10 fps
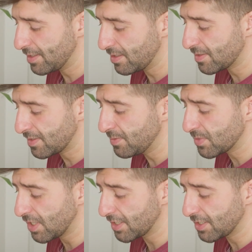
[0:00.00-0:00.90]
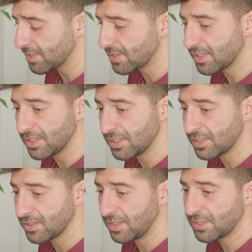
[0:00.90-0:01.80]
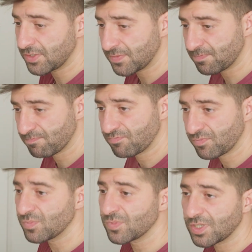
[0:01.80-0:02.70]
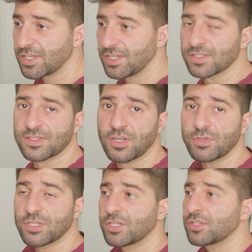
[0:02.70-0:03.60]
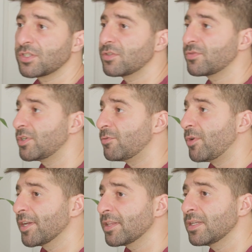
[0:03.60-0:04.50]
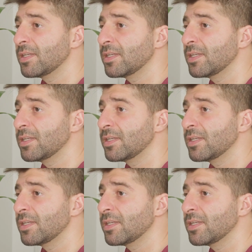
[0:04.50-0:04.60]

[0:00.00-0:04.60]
it seems like it's going to continue for a while.